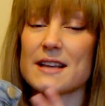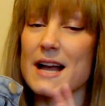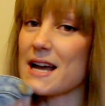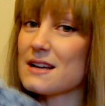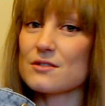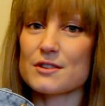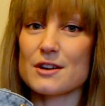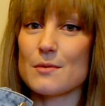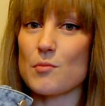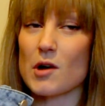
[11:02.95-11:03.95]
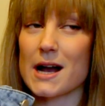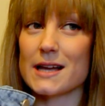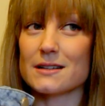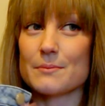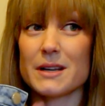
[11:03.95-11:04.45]
They're Asos own
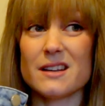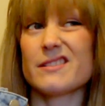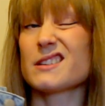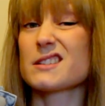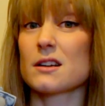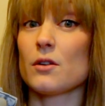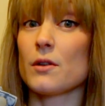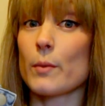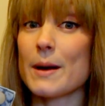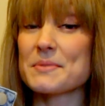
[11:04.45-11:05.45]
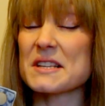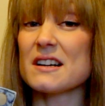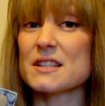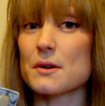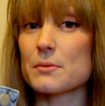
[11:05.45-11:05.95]
brand. I believe they're still on the
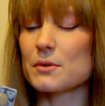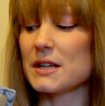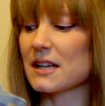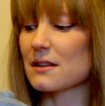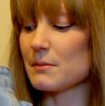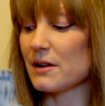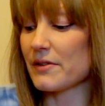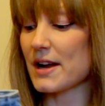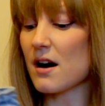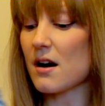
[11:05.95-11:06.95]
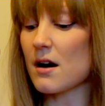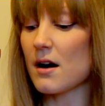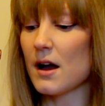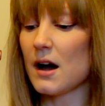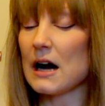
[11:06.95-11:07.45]
website, so I will link them if they are.